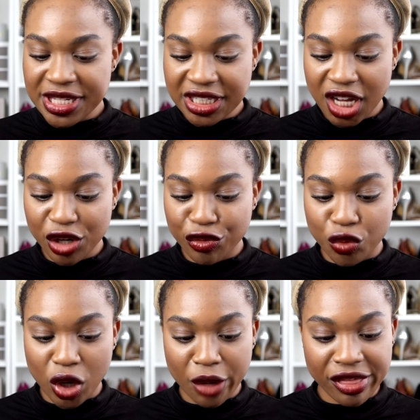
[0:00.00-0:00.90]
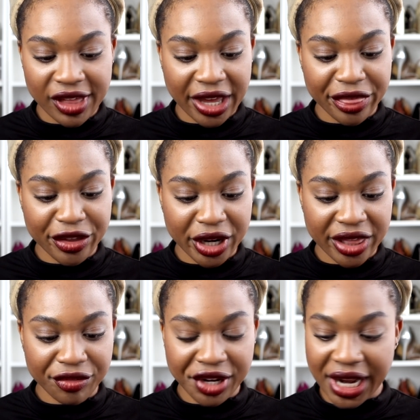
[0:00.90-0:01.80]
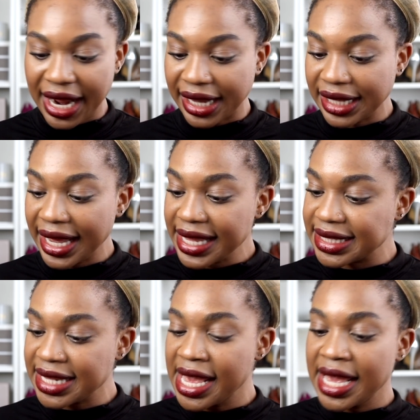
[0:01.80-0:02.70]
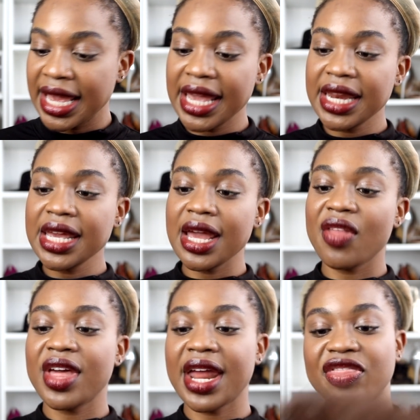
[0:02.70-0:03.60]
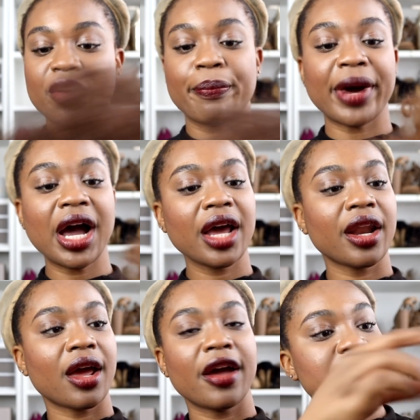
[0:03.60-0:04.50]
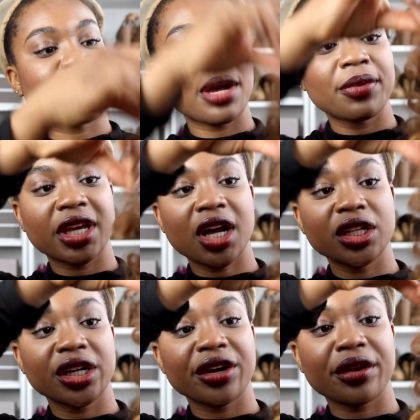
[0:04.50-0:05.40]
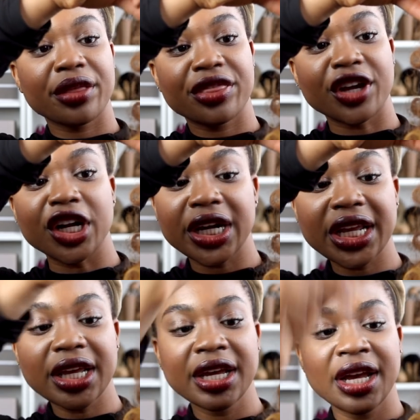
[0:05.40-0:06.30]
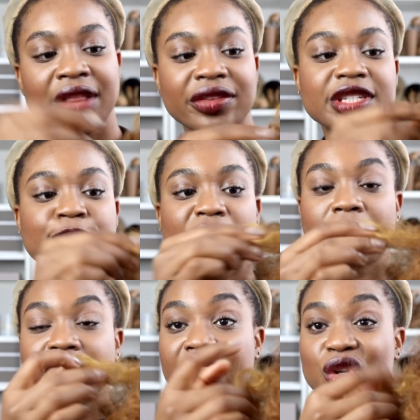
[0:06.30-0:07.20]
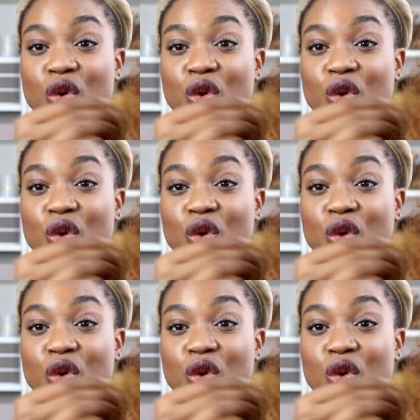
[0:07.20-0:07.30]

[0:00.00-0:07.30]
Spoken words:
It's a color 4 with like 33 highlights in it, and then at the bottom, this is probably color 30, and this is probably like